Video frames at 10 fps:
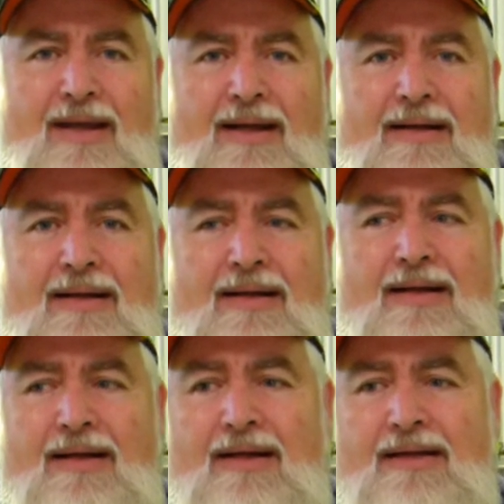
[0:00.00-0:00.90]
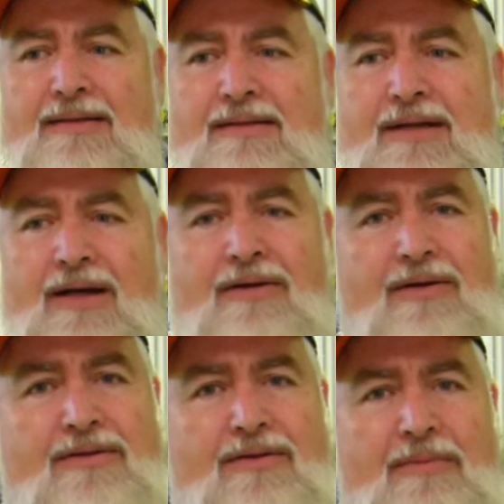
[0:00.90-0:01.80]
and so
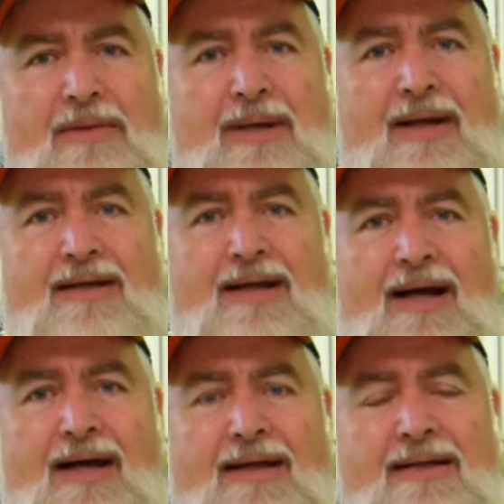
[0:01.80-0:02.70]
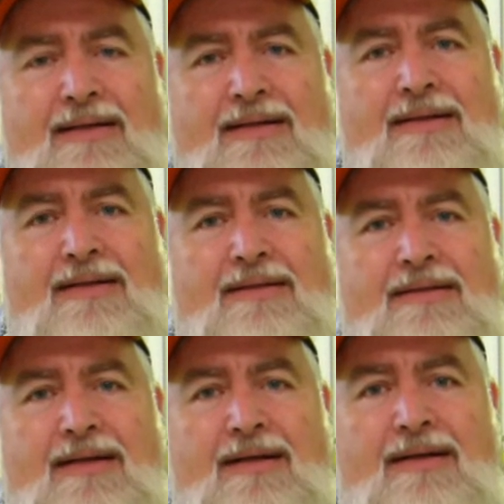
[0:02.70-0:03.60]
it took me about a day
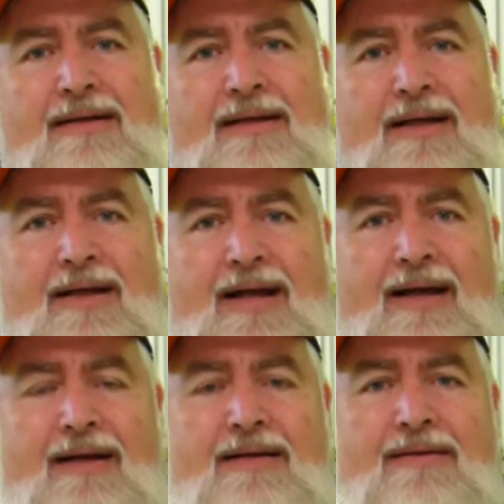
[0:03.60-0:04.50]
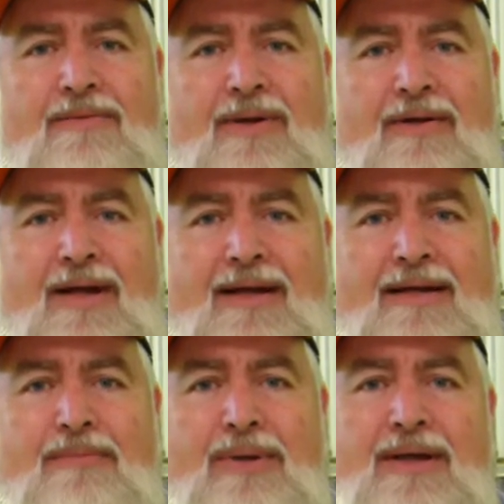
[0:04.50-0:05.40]
to get it out of where it
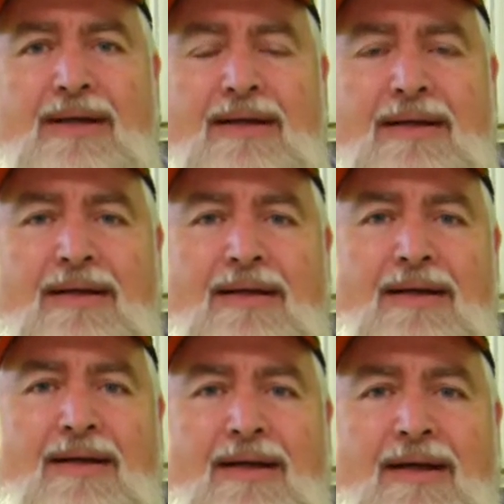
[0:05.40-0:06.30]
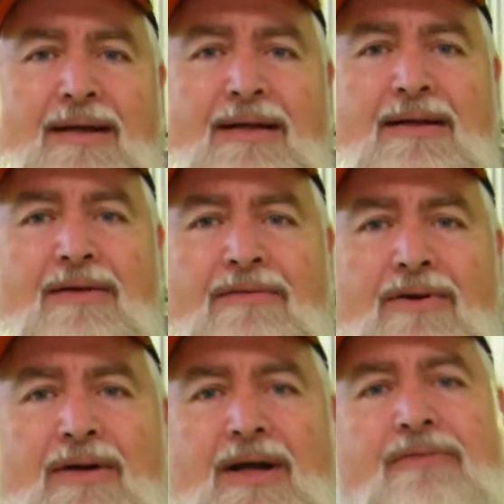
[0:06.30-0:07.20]
had to be, and I've
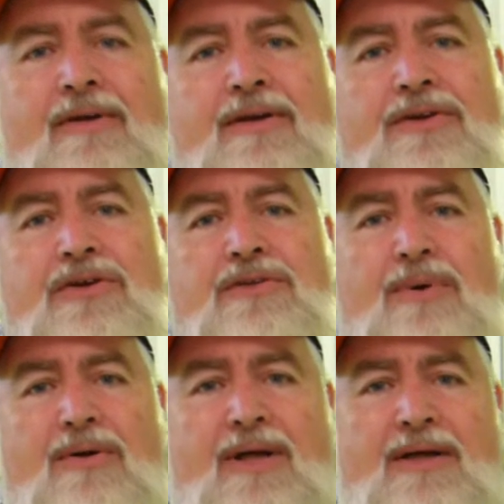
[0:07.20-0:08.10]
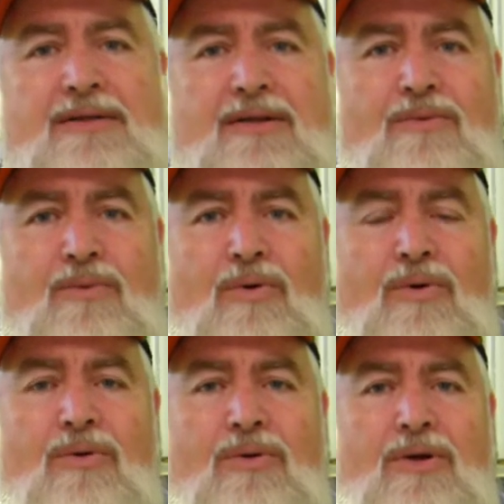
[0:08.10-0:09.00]
got it over in a new spot next to the
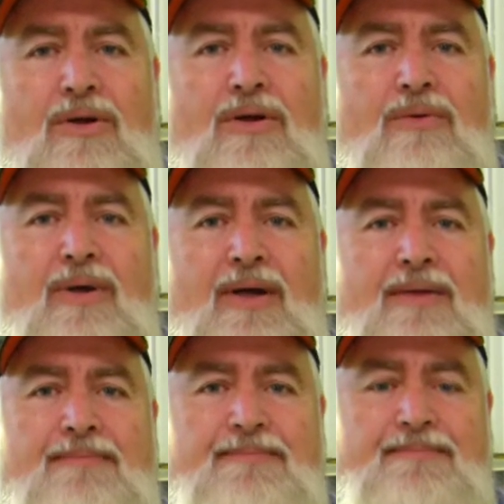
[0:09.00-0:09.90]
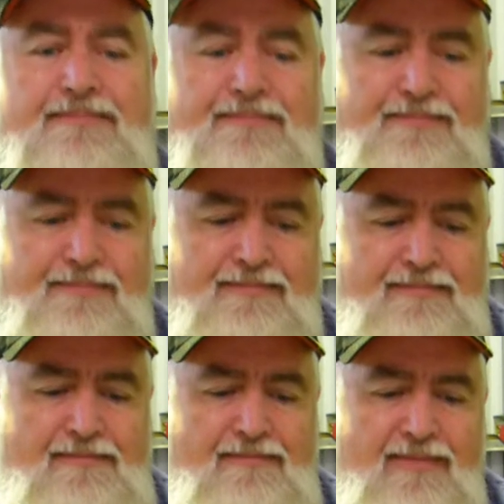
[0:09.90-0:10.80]
wall where
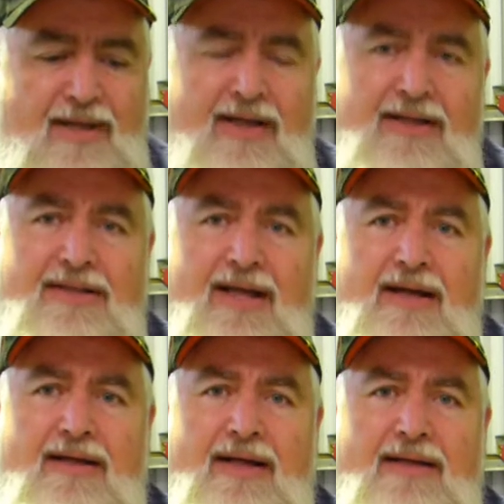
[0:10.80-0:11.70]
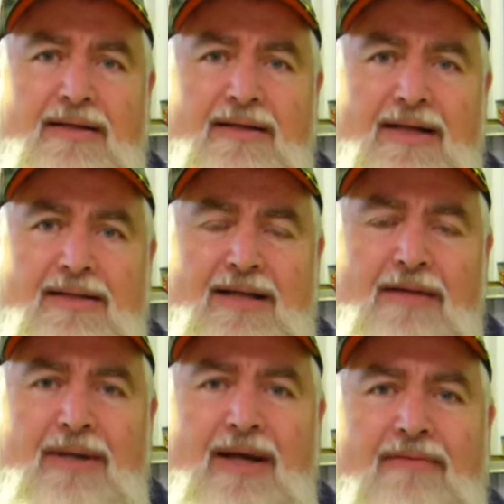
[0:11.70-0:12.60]
any sand and that does
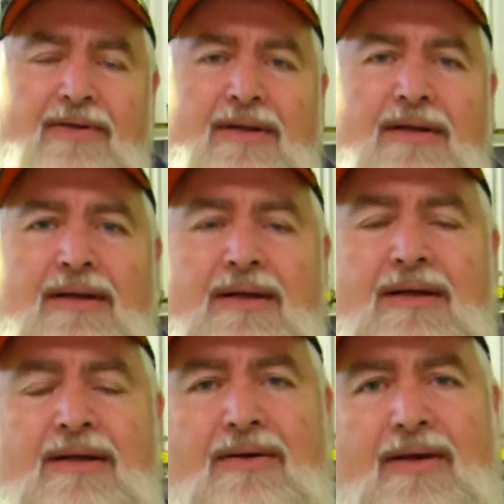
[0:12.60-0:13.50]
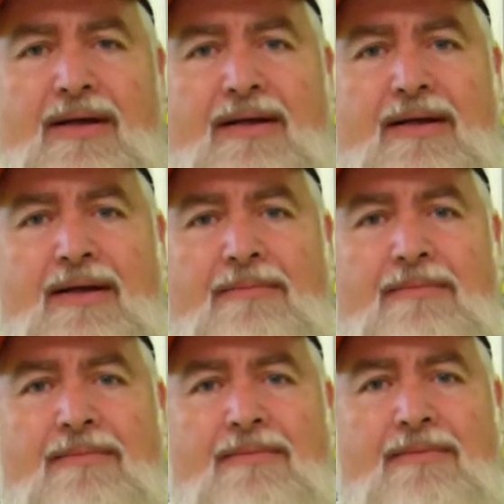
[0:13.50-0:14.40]
come out of it, I can
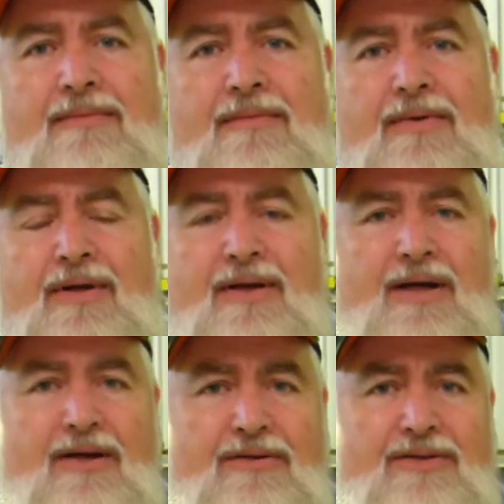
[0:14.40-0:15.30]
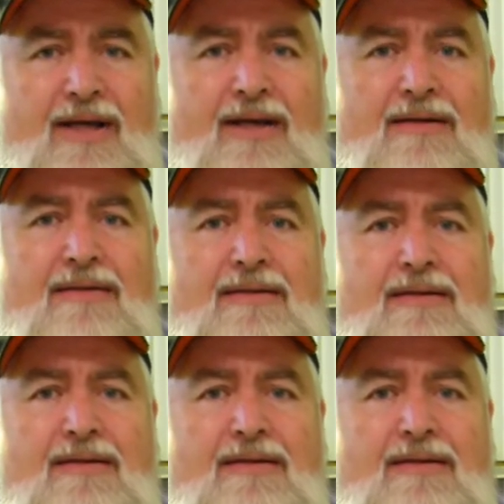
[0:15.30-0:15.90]
hose out.